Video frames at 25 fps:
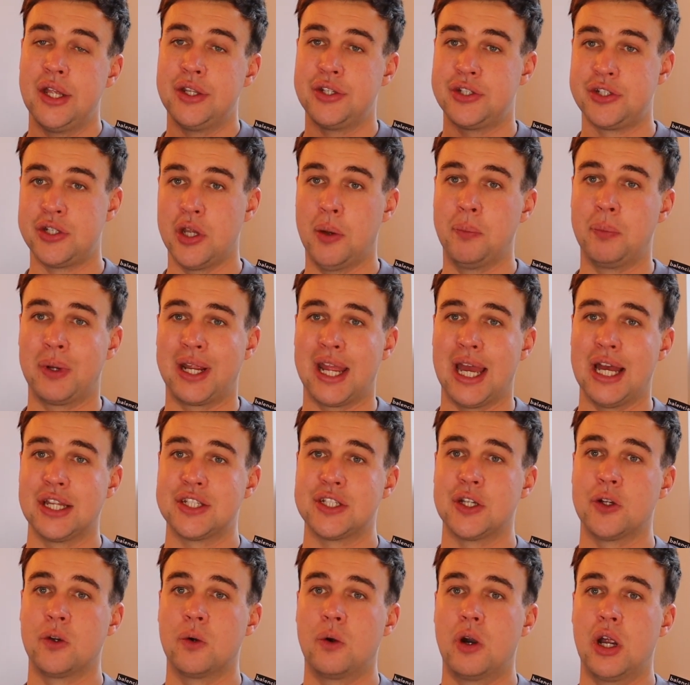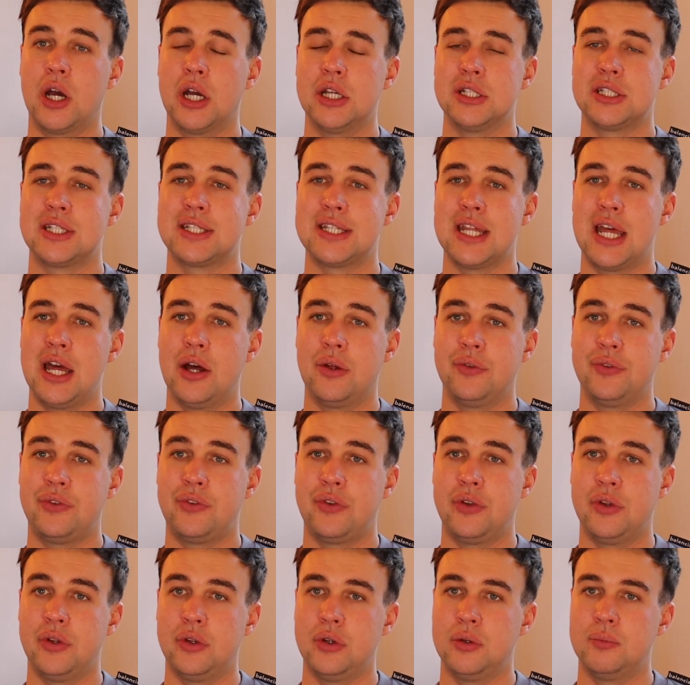subcategorise down
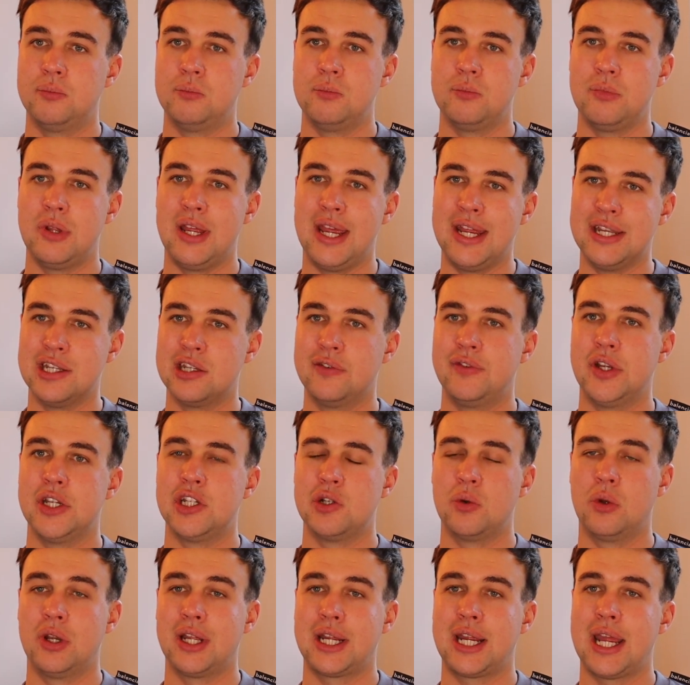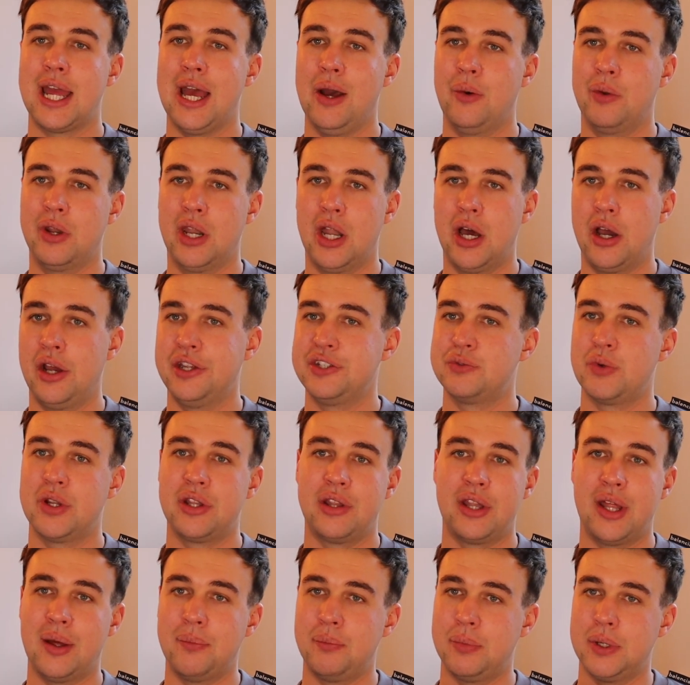to individual account lines, whether
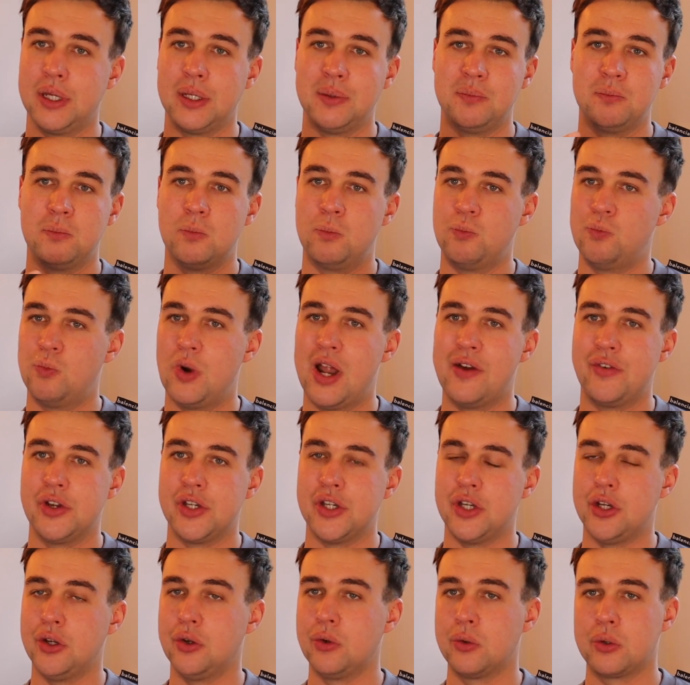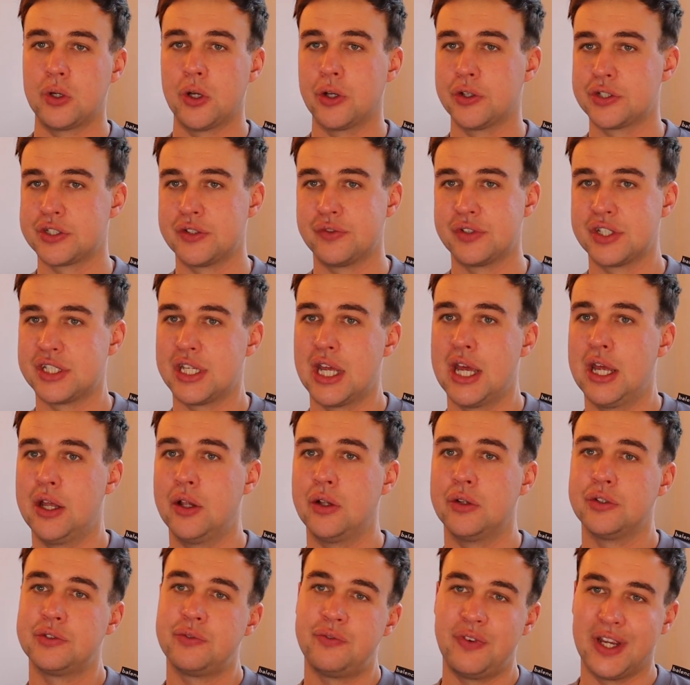that be revenue, cost of
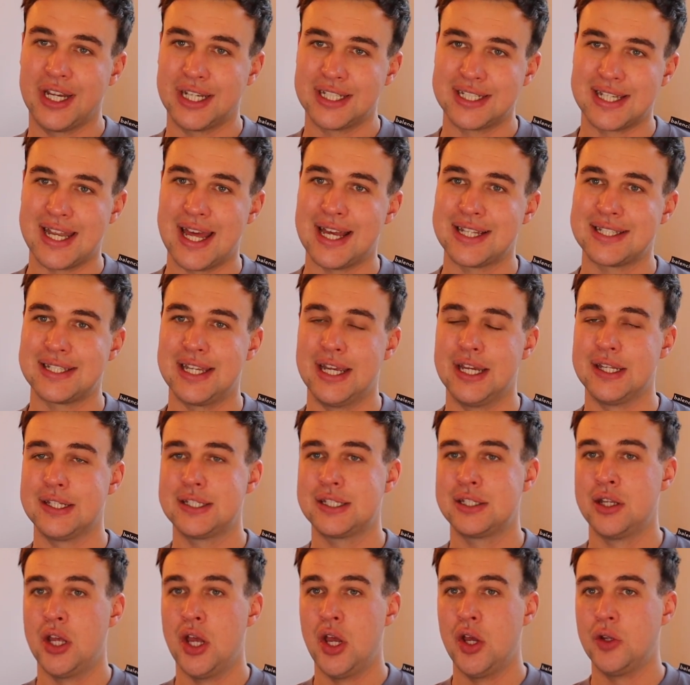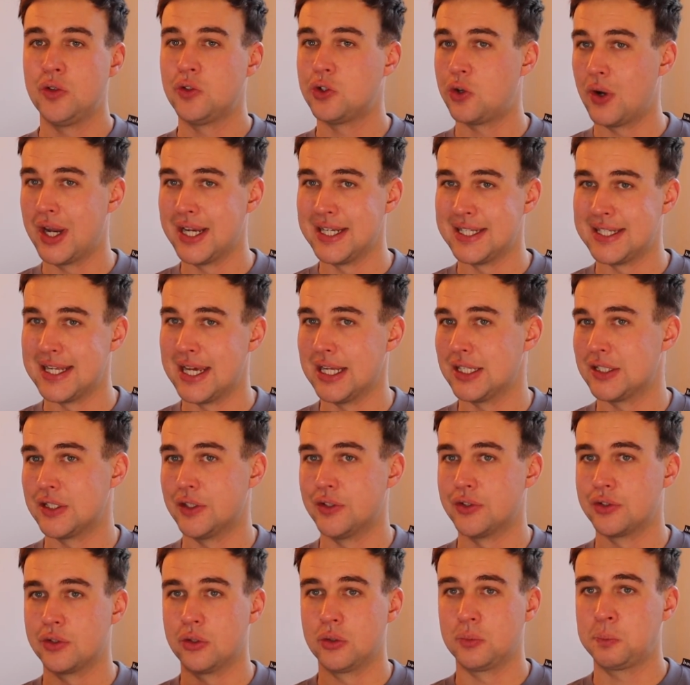sales, fixed assets, trade
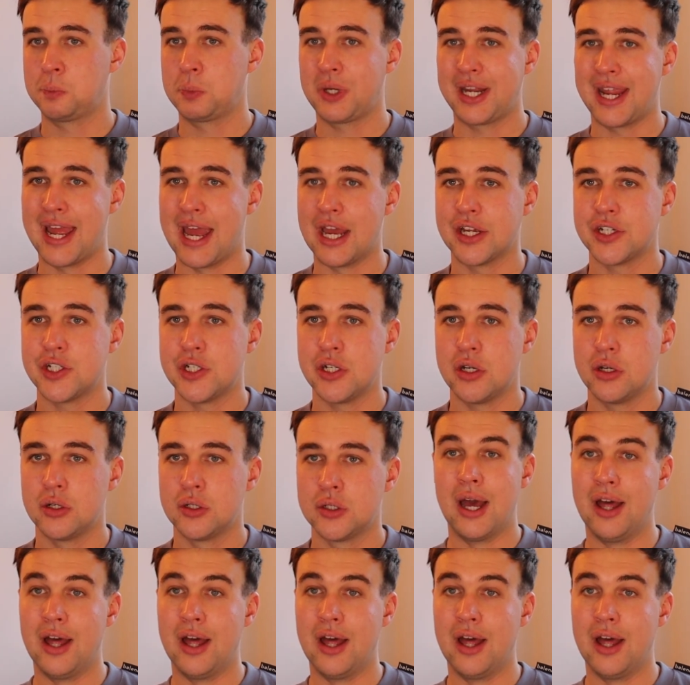debtors or cash.